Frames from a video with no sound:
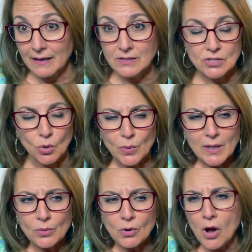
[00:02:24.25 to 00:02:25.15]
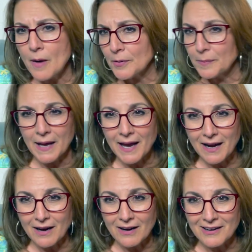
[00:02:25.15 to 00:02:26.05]
And so we were all
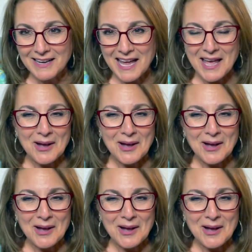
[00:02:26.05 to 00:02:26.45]
prepared.